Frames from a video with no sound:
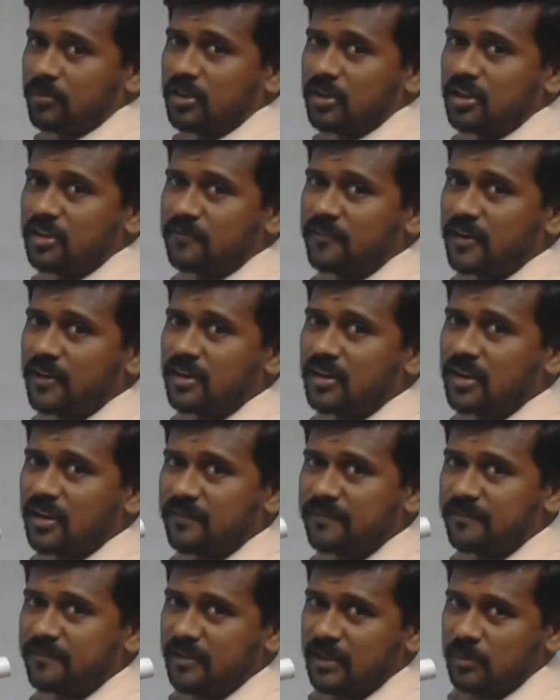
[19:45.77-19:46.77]
in front
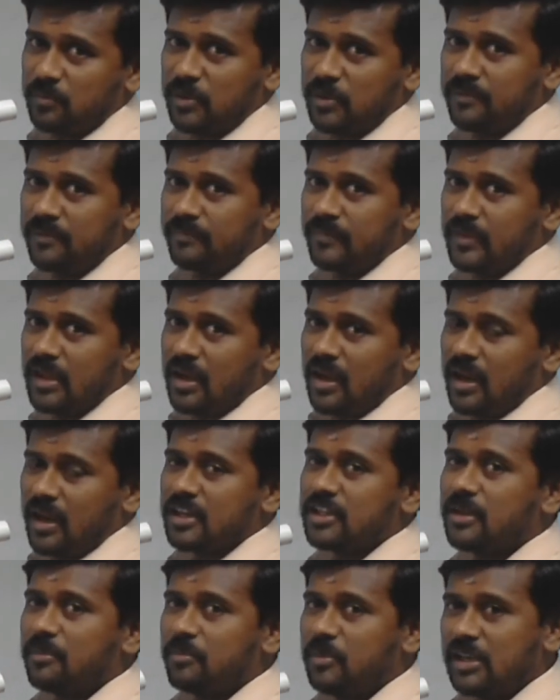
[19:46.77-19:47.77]
of VP.
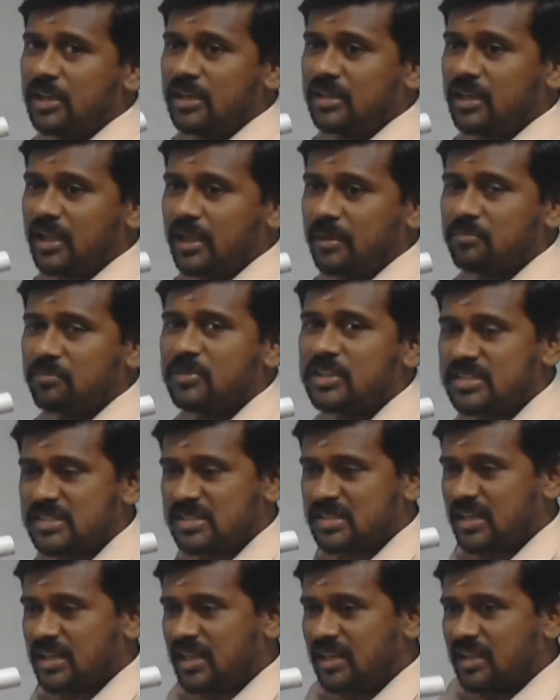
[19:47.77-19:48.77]
And the main time,
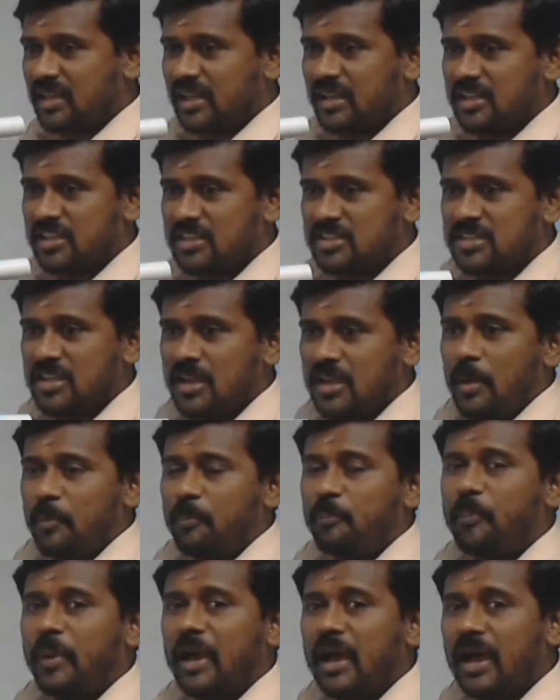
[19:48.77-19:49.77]
this straight line is
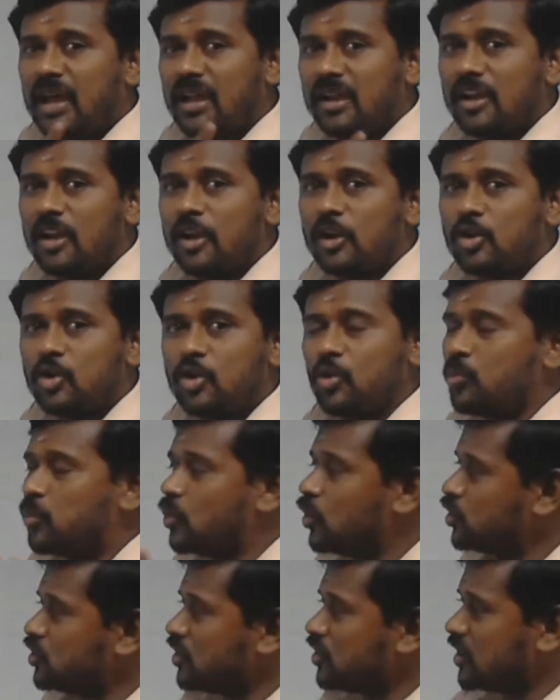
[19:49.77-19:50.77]
parallel to
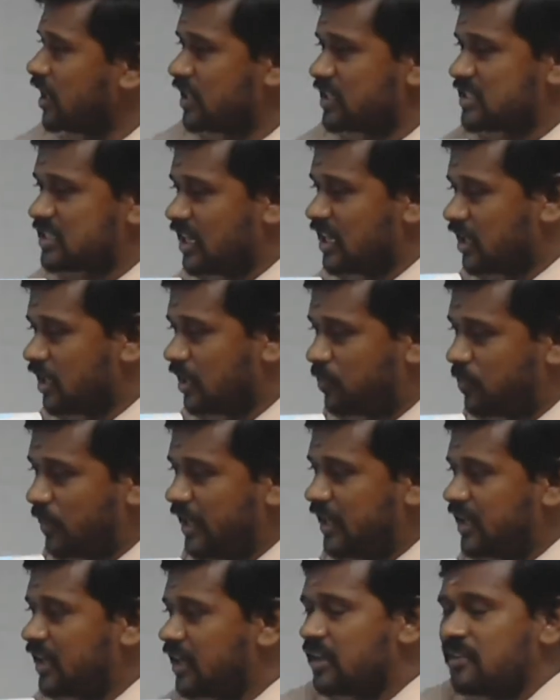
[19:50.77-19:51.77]
both horizontal
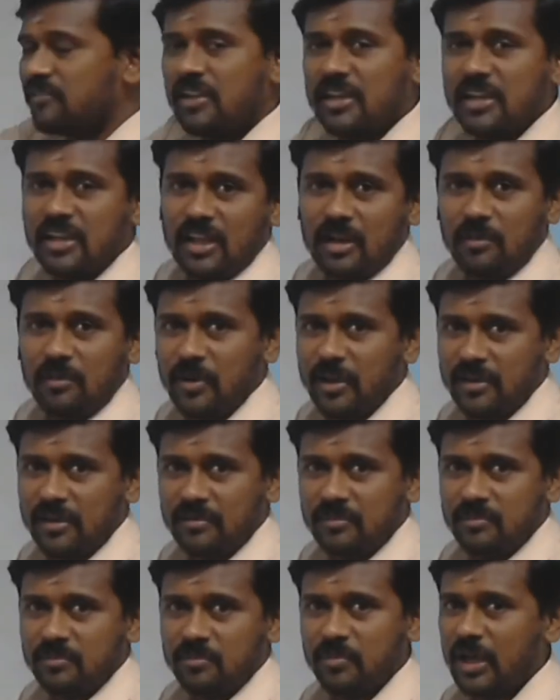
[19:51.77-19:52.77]
plane and vertical plane.
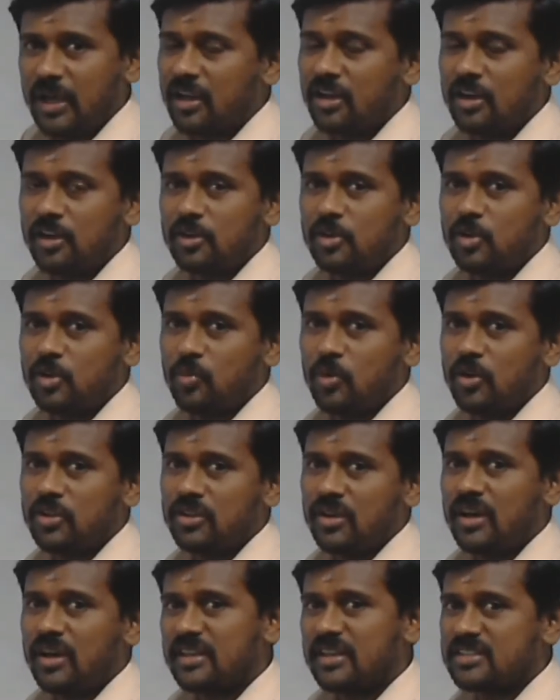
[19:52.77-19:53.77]
parallel to both
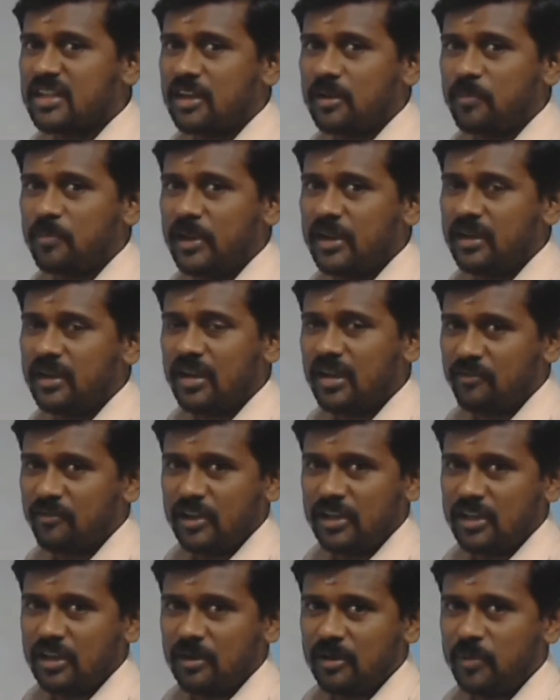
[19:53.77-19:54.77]
horizontal plane and
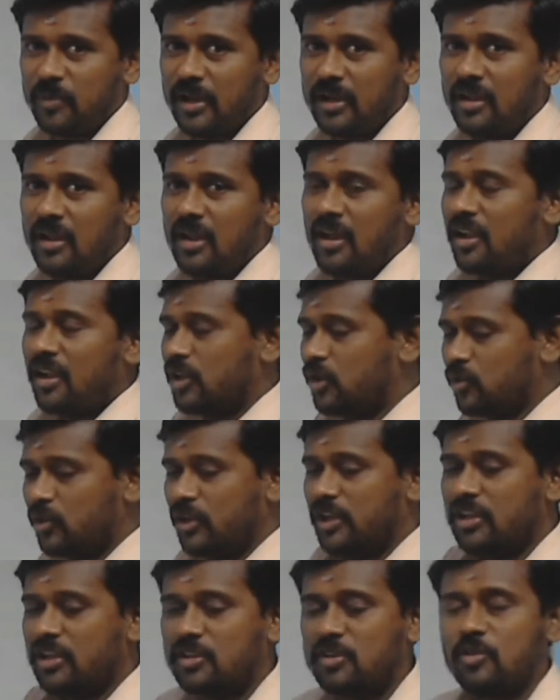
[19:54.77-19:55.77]
vertical plane. You
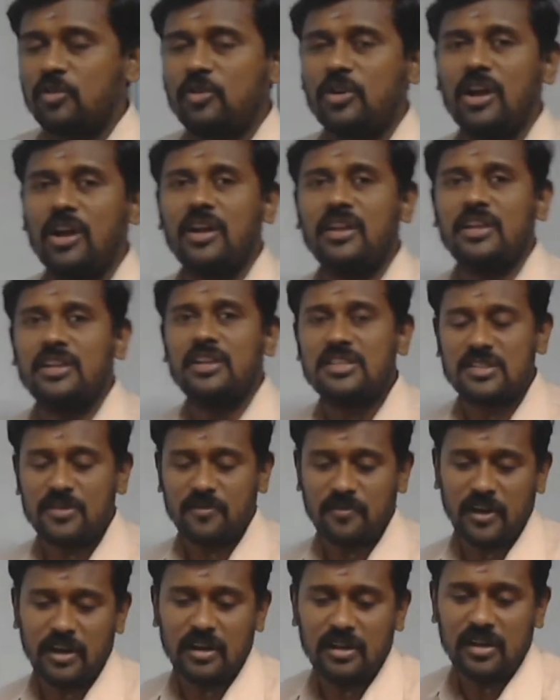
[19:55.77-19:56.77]
need to draw its
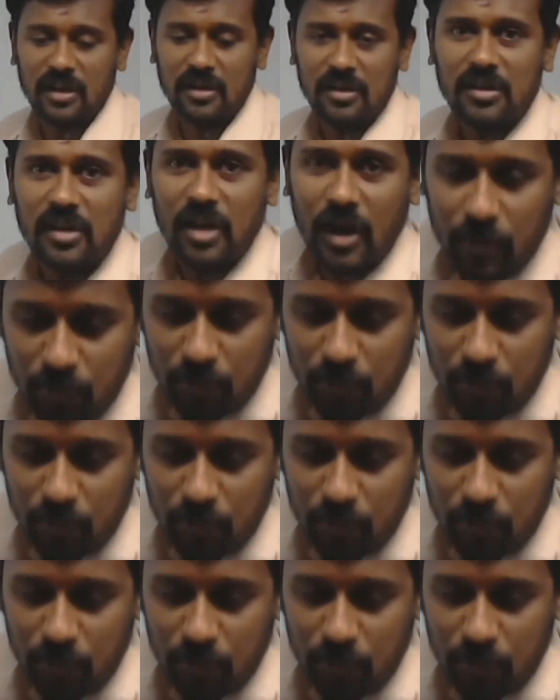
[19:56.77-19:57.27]
front and top